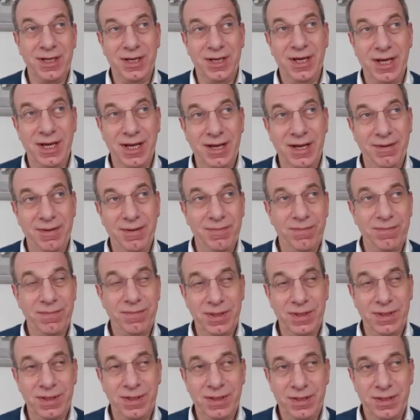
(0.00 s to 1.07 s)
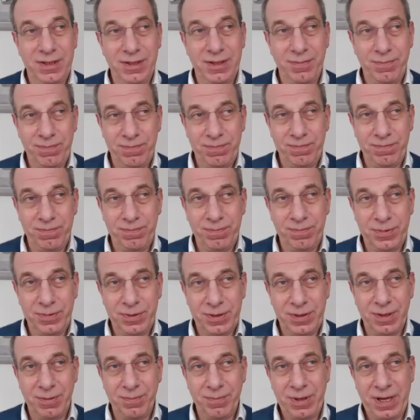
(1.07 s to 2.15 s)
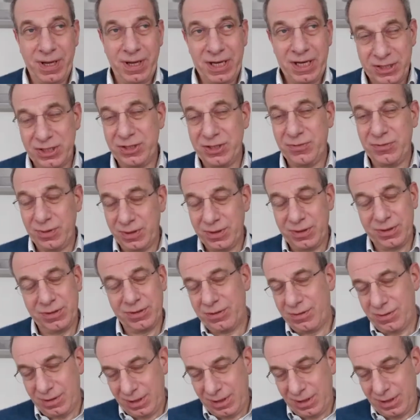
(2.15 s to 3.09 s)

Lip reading: the patients with